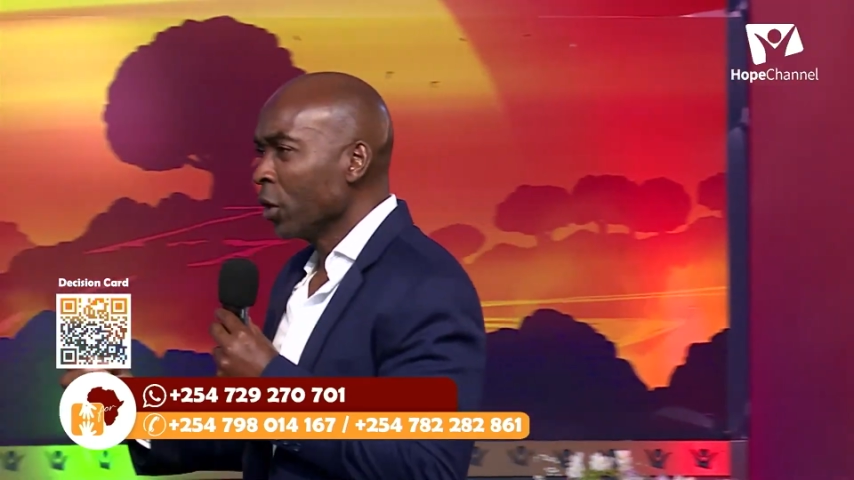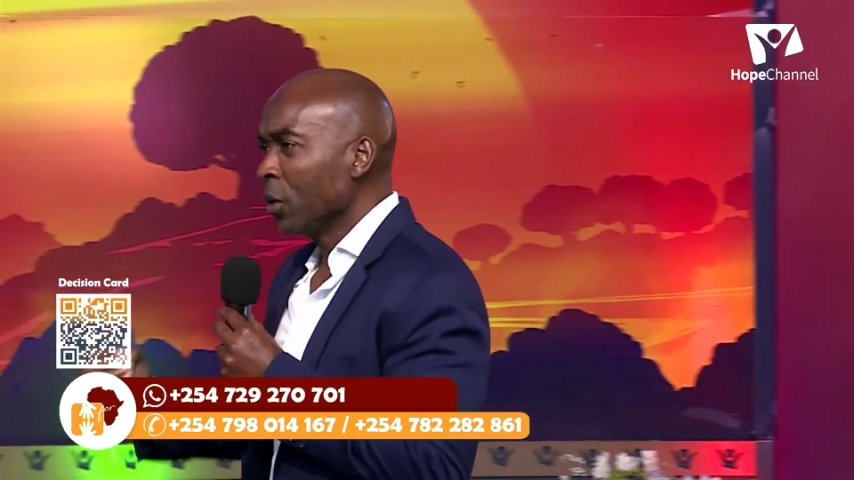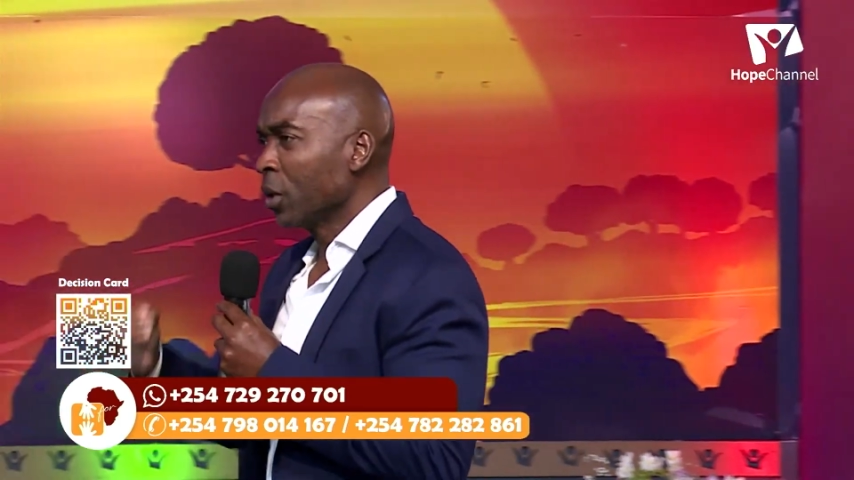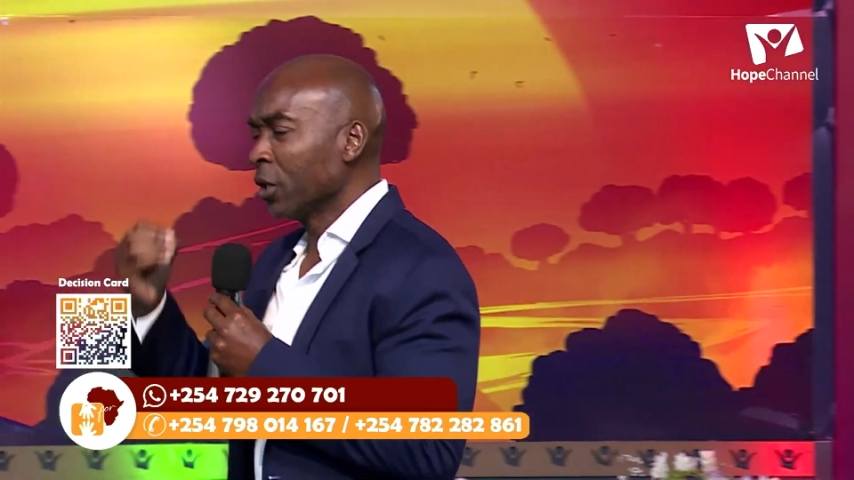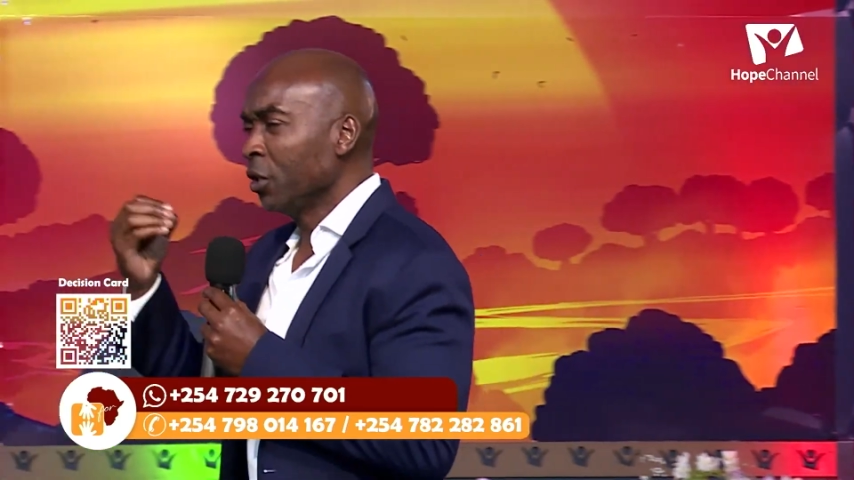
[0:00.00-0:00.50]

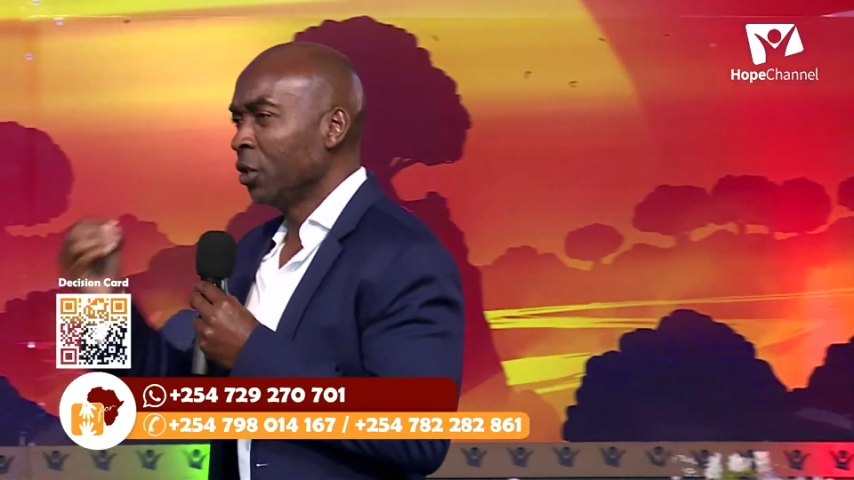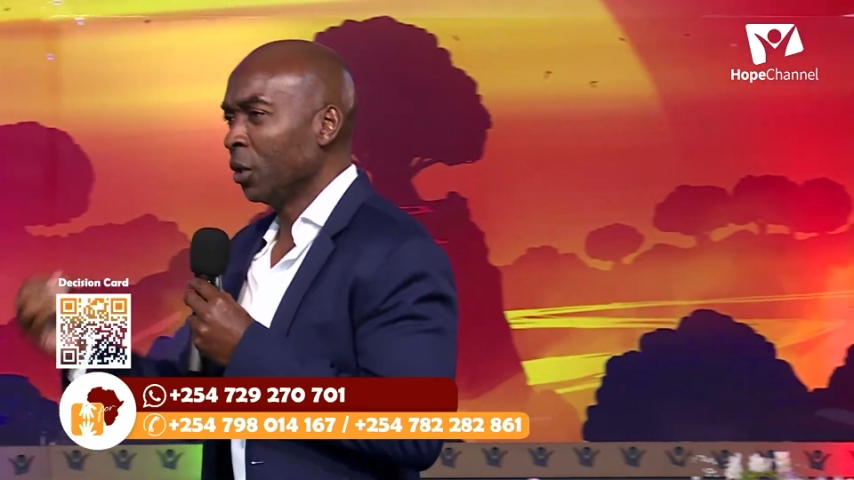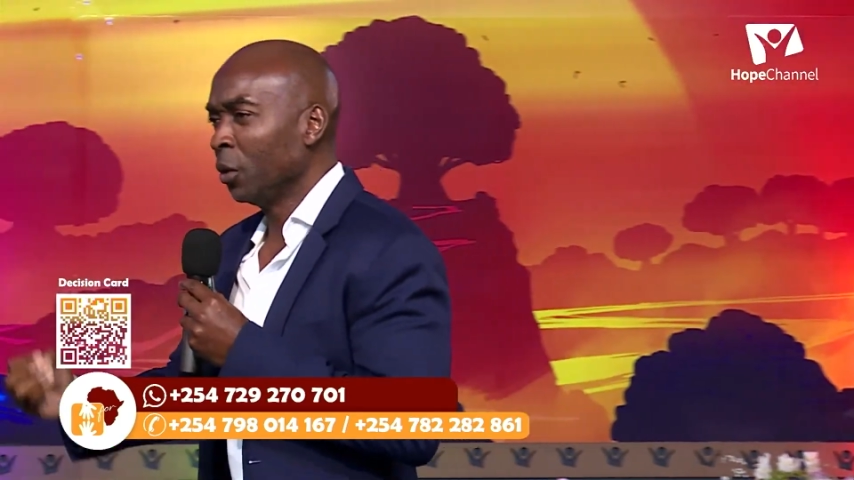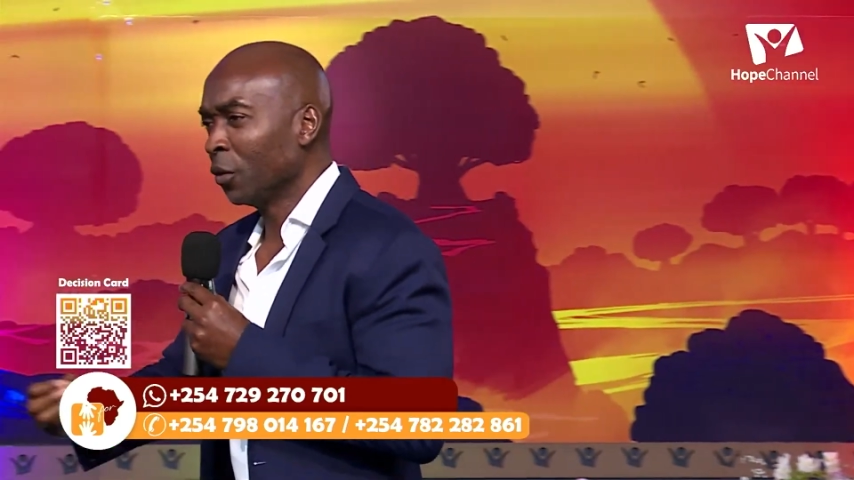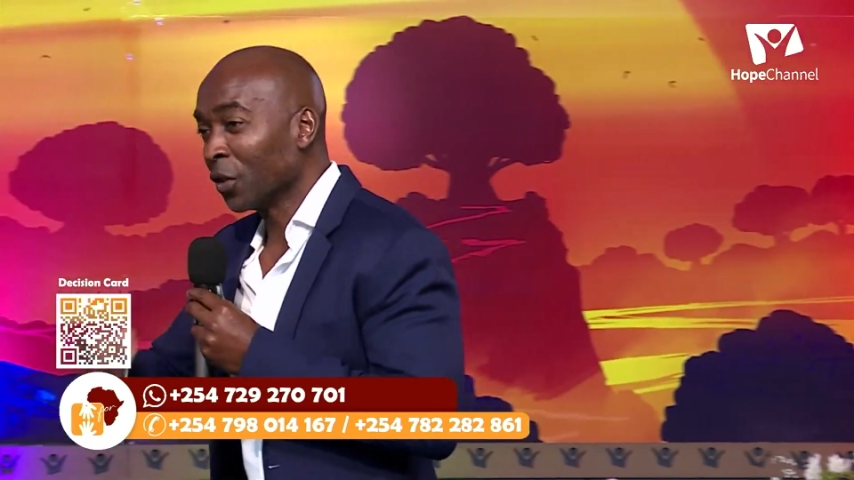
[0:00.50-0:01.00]
you can
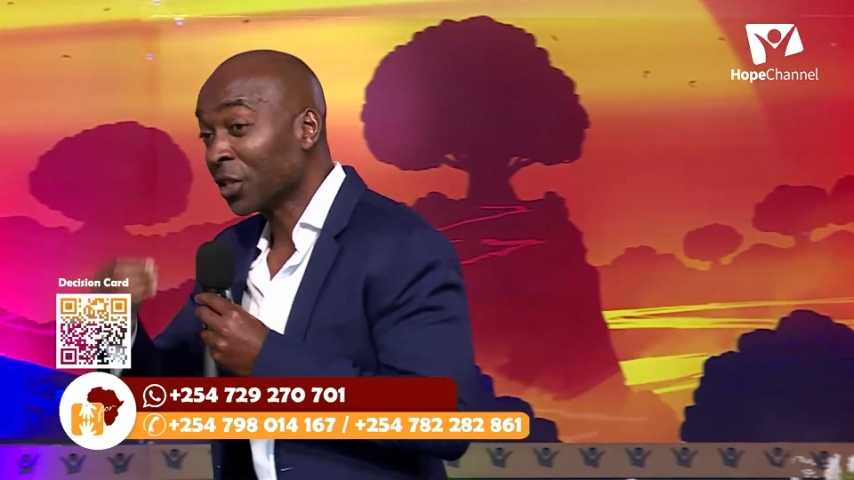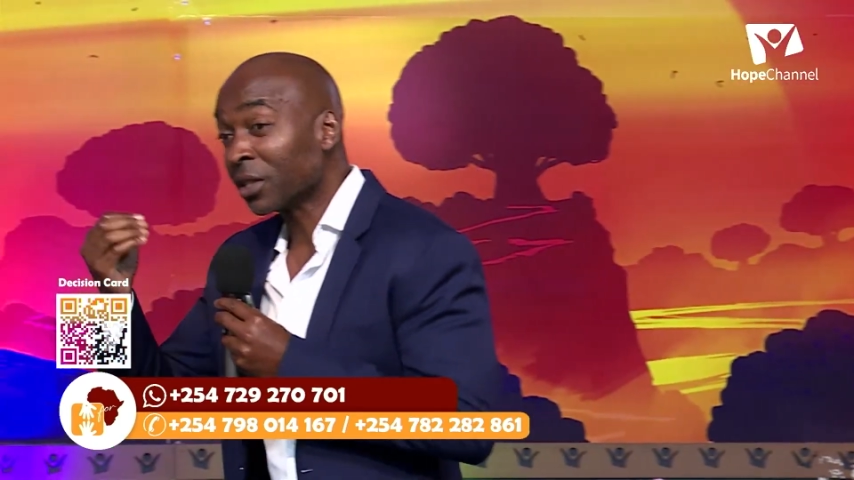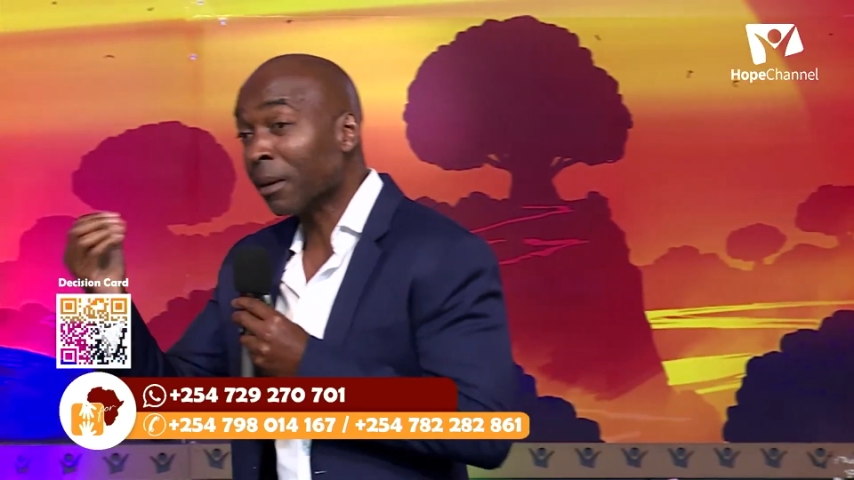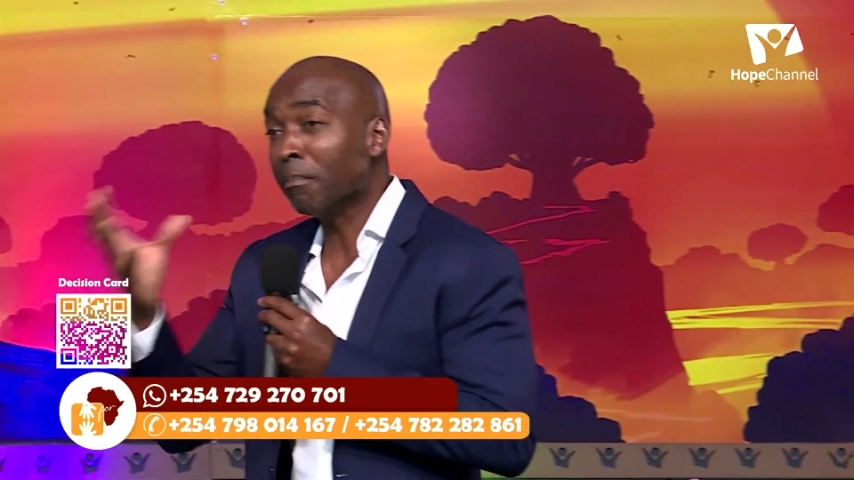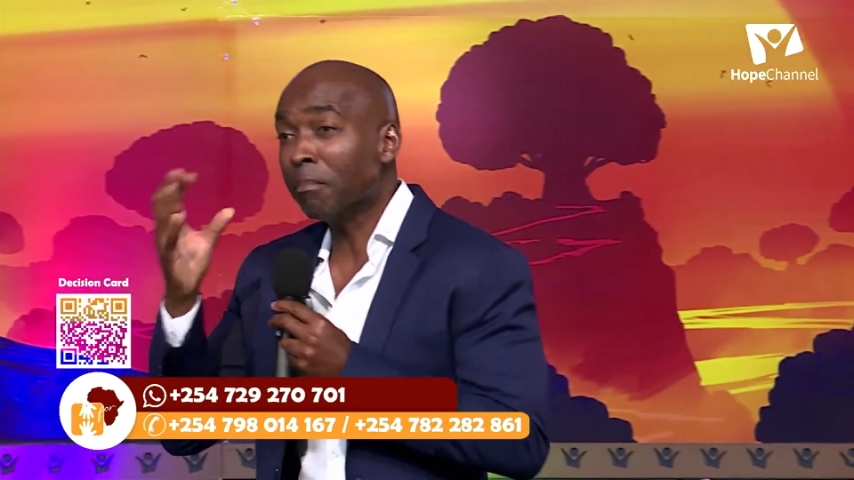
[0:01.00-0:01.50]
do for
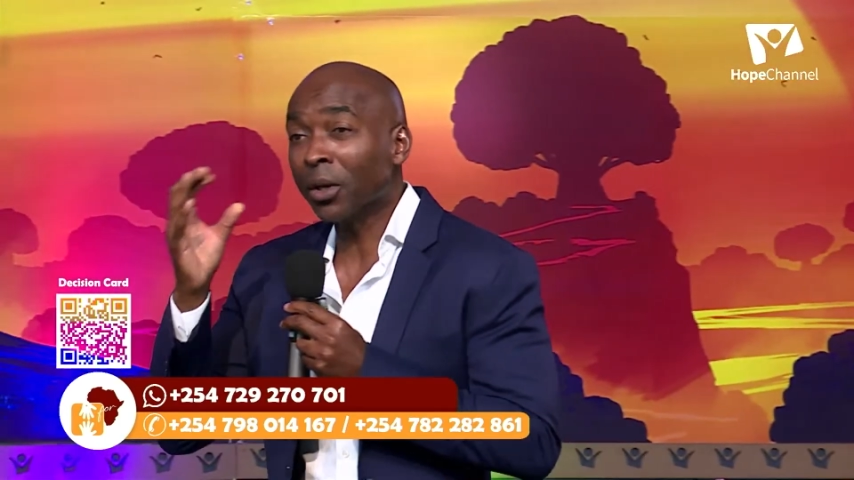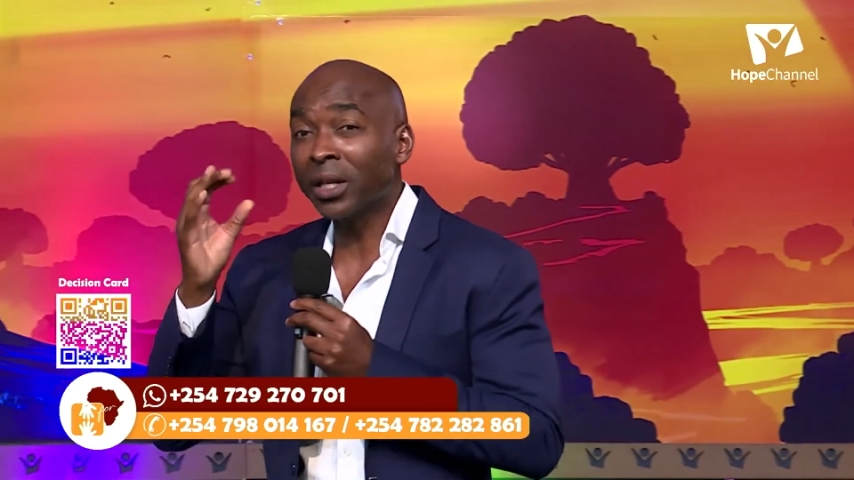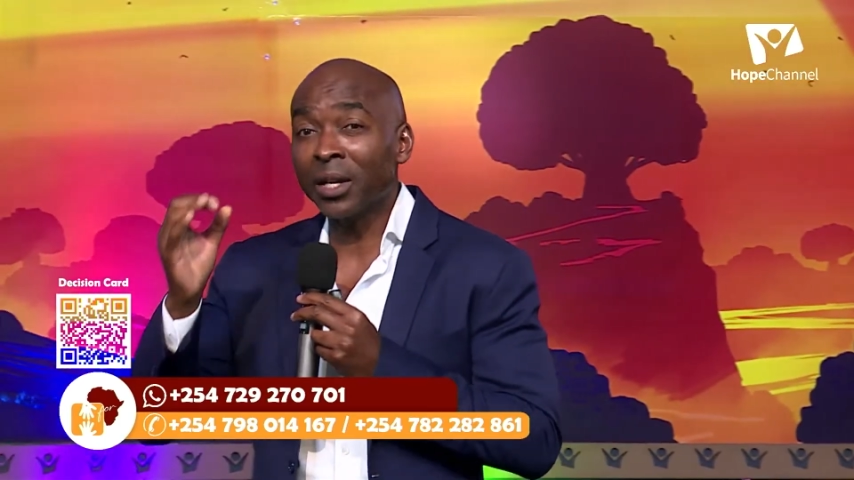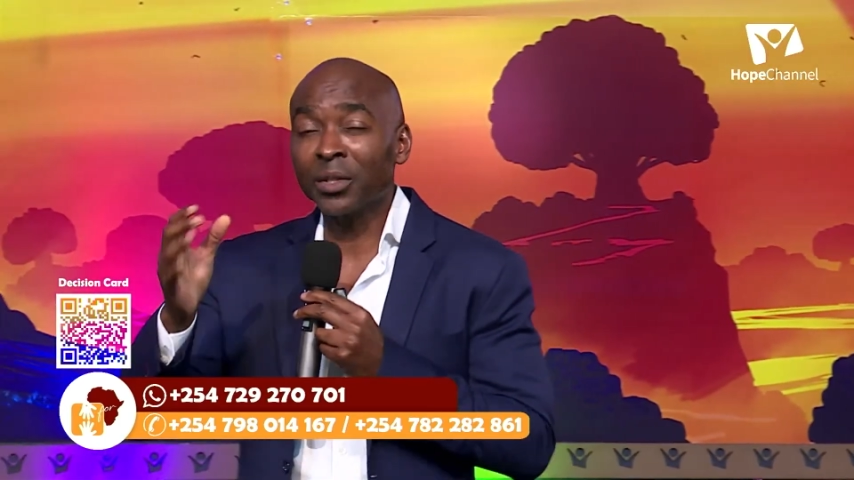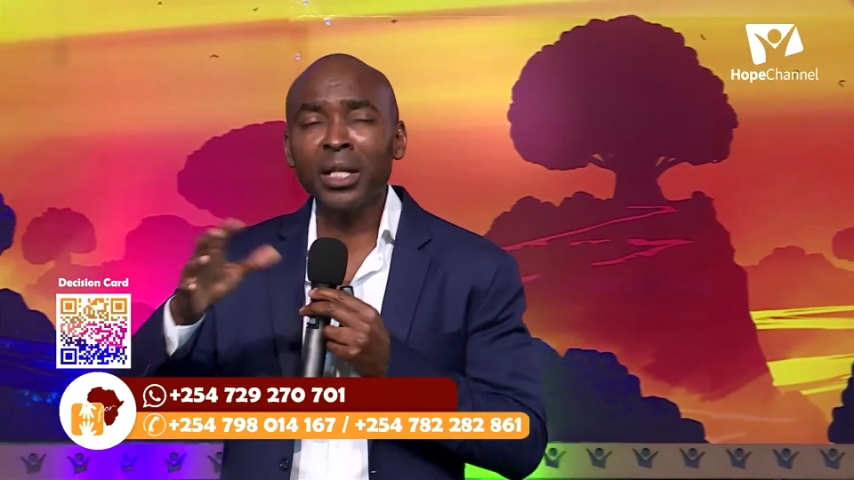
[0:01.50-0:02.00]
somebody else,